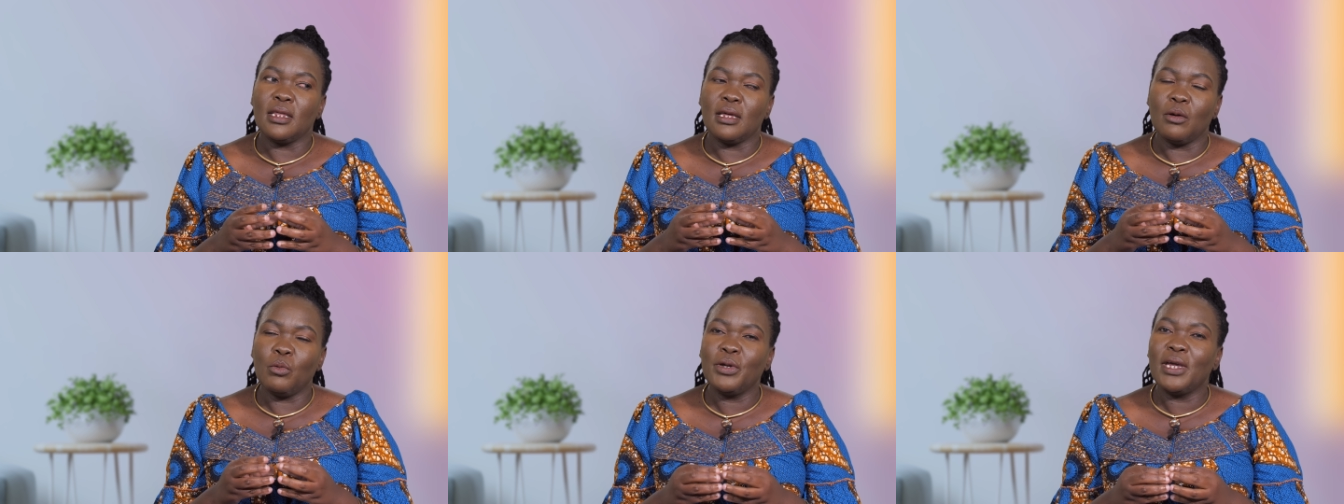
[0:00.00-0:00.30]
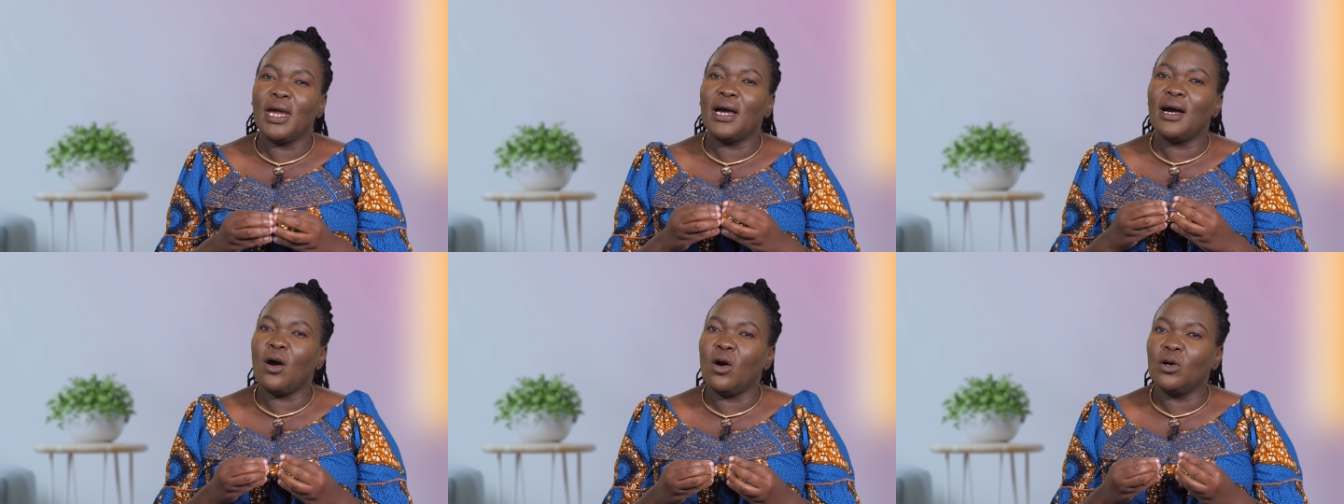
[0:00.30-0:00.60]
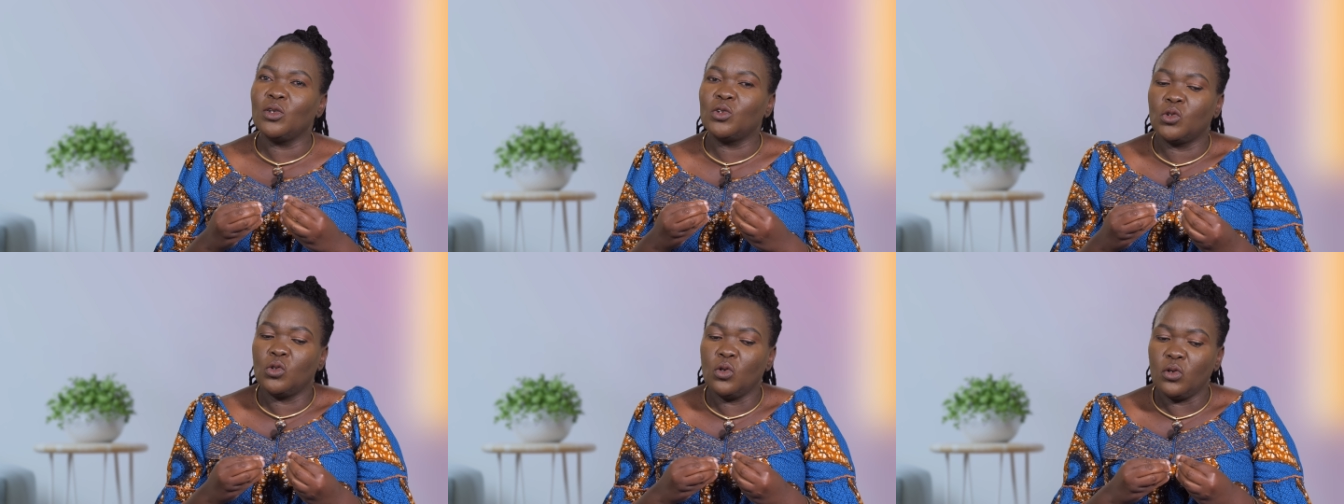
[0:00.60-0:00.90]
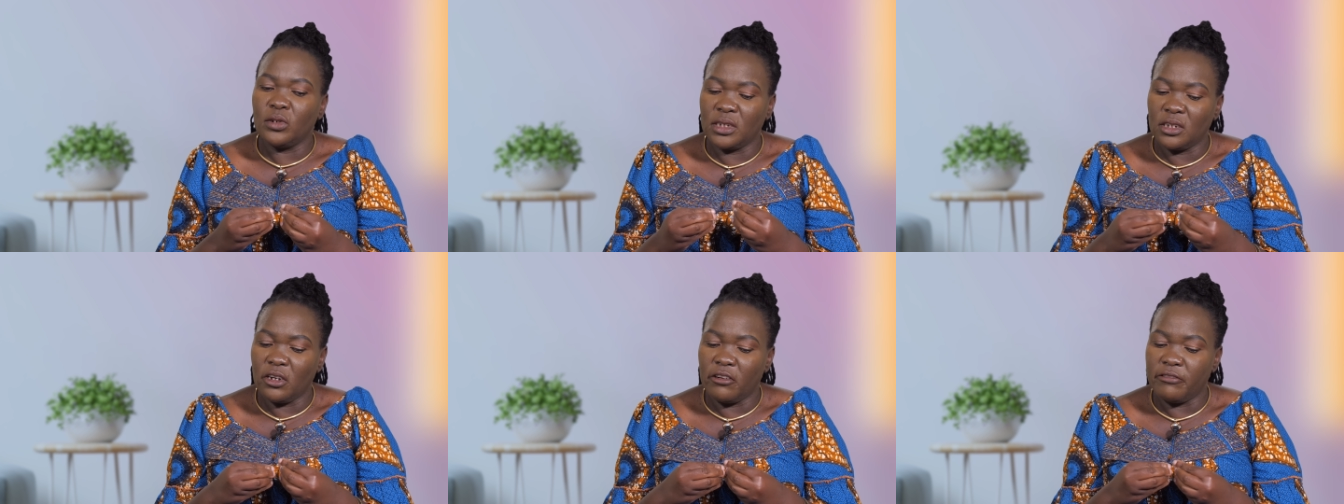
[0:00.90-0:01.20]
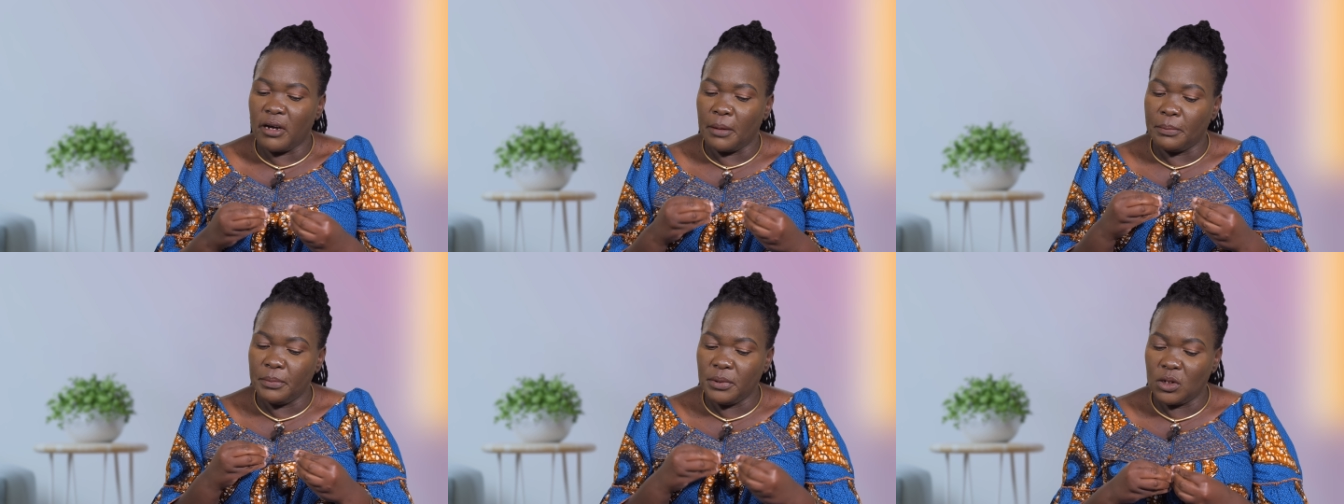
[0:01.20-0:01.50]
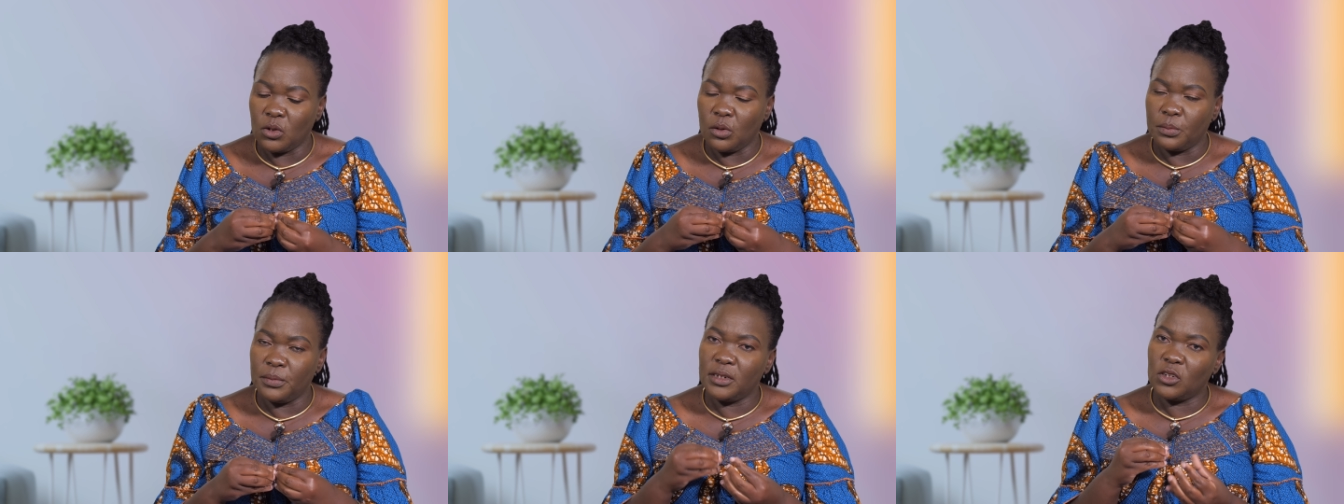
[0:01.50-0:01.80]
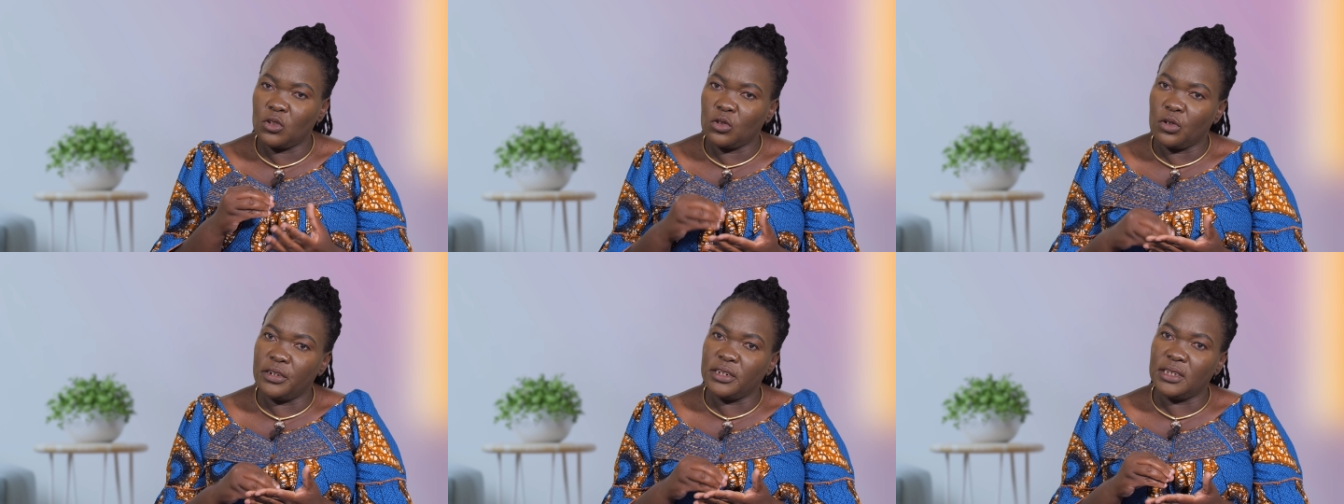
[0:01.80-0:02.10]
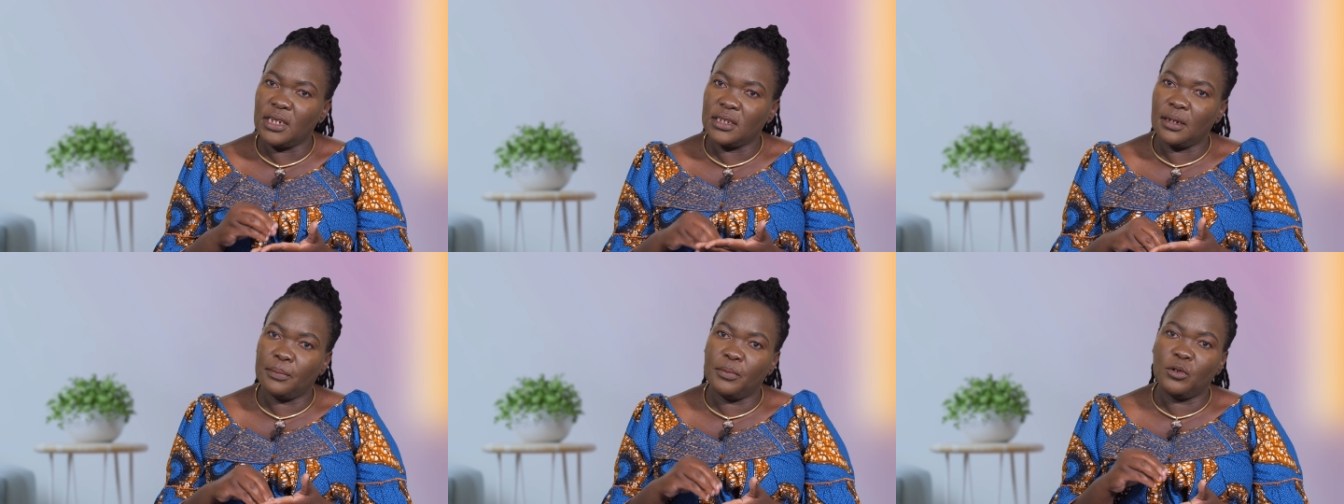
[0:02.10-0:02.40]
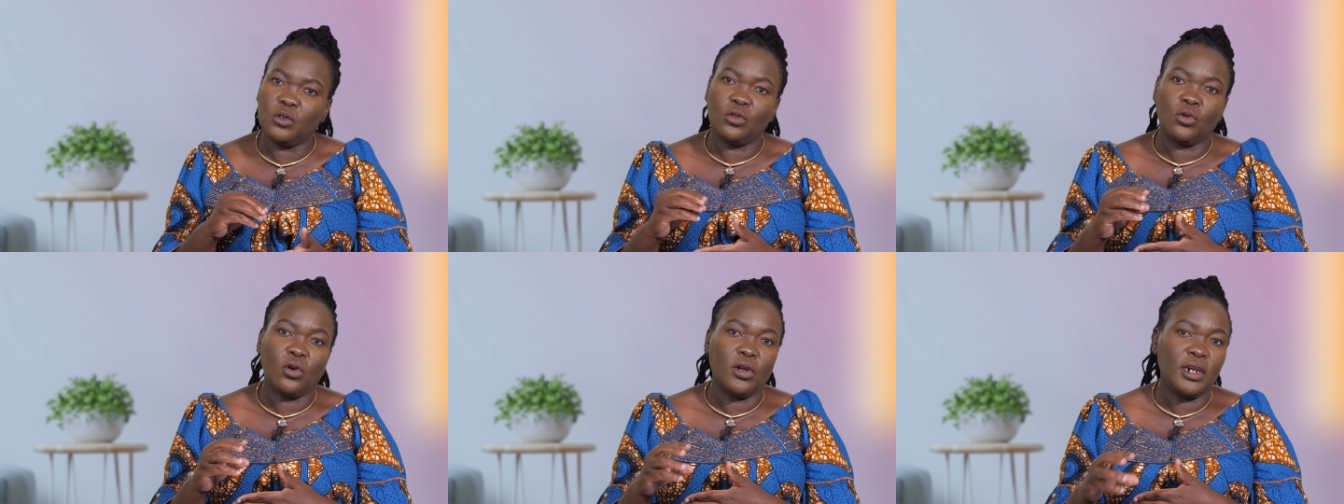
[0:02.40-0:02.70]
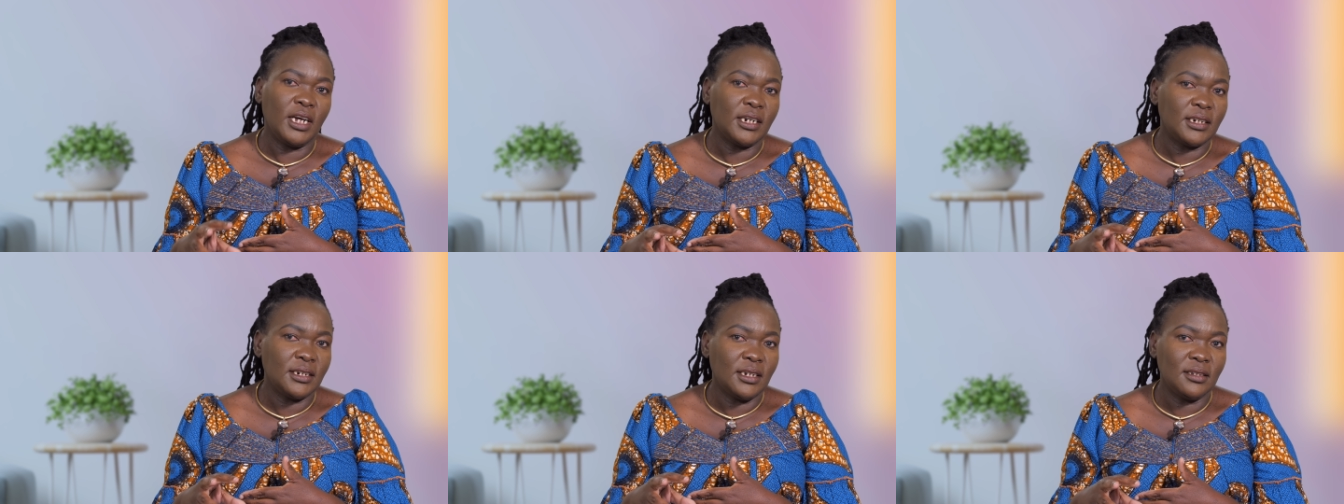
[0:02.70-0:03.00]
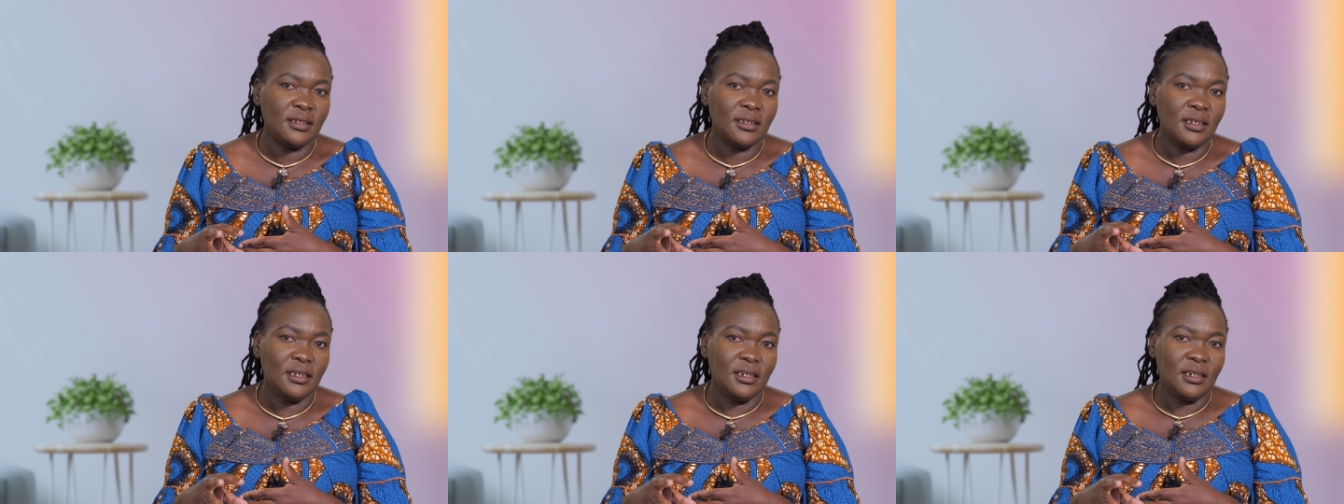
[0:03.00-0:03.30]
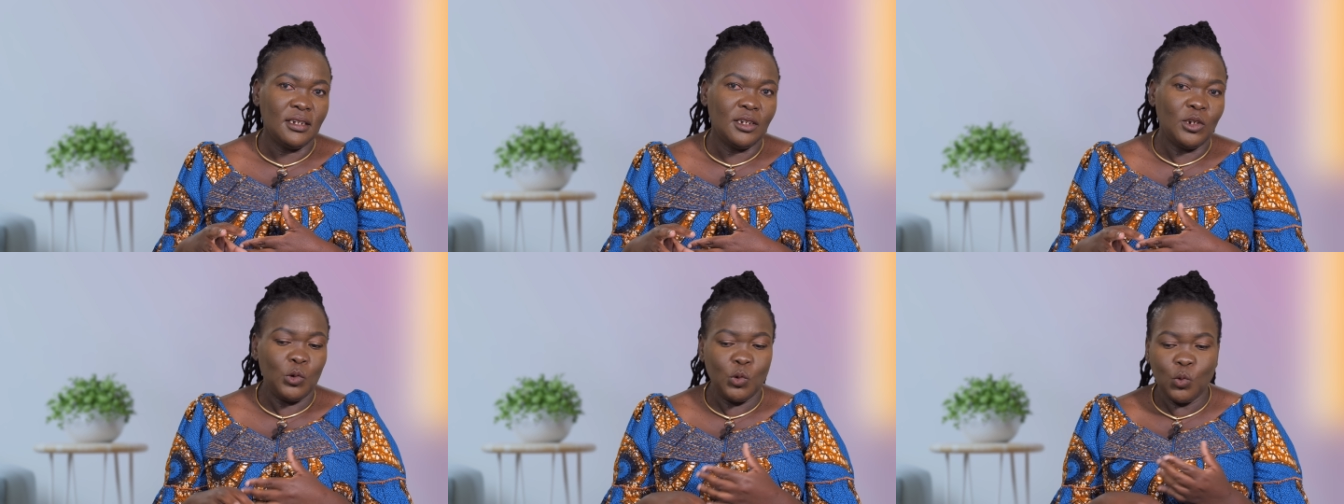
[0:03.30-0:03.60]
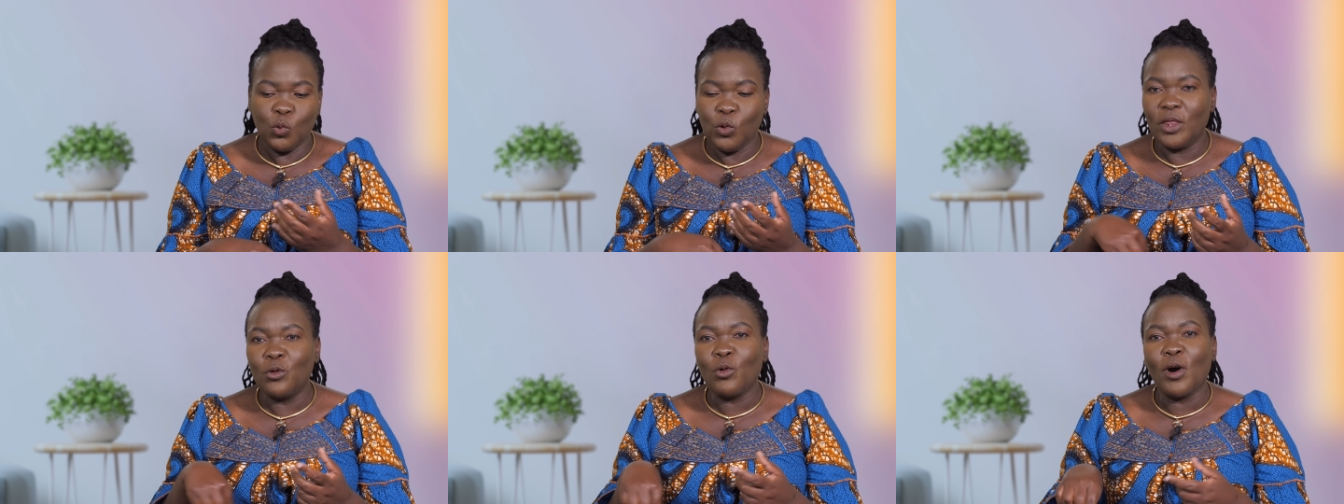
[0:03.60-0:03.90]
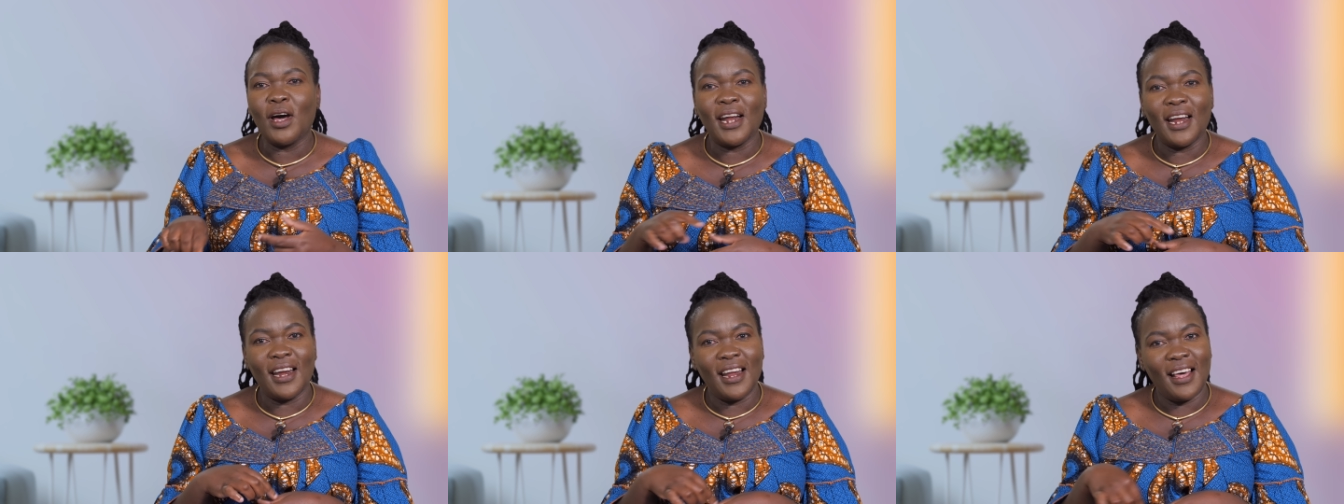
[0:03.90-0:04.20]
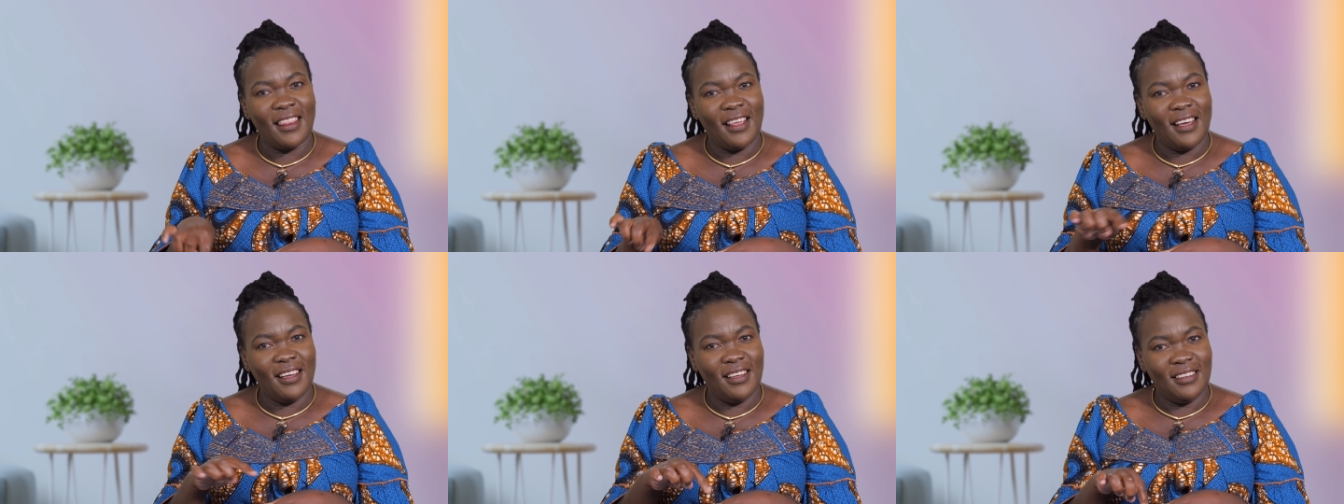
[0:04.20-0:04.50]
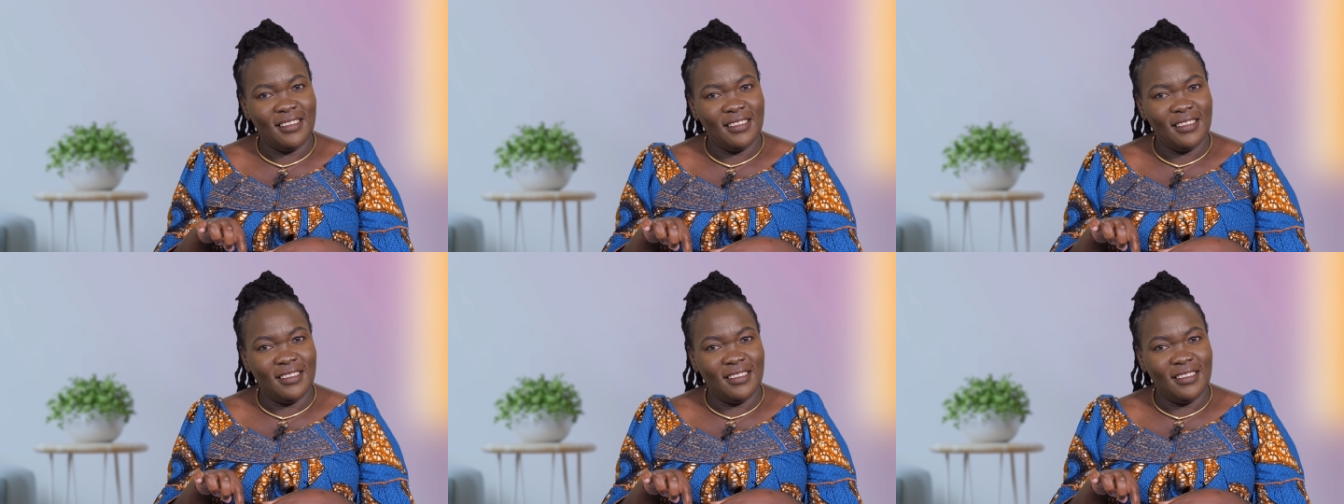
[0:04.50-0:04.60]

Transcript: we are so self-absorbed. Stories are supposed to connect us with one another.